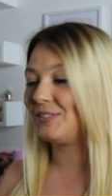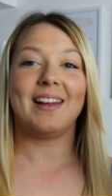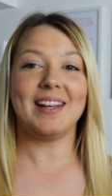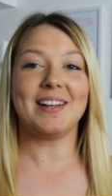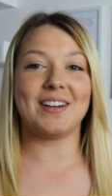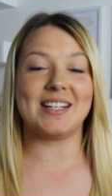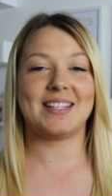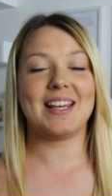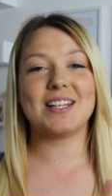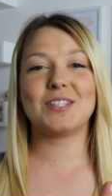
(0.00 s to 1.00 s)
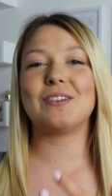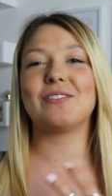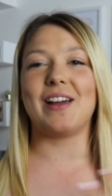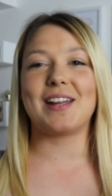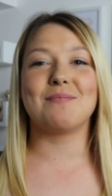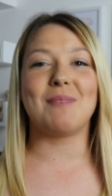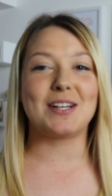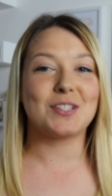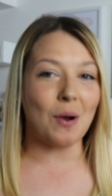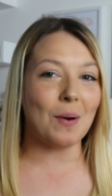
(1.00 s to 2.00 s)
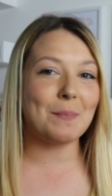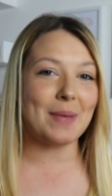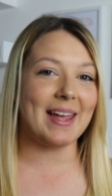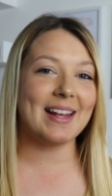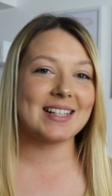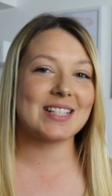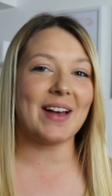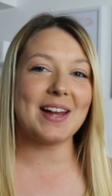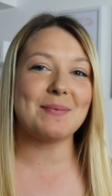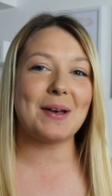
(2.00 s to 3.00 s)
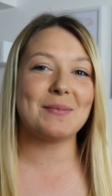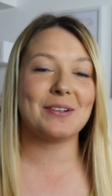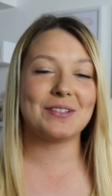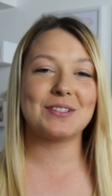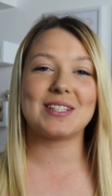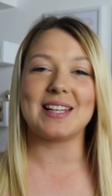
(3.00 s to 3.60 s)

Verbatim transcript: And yeah guys, they're sort of like my top picks for Annabelle Minerals.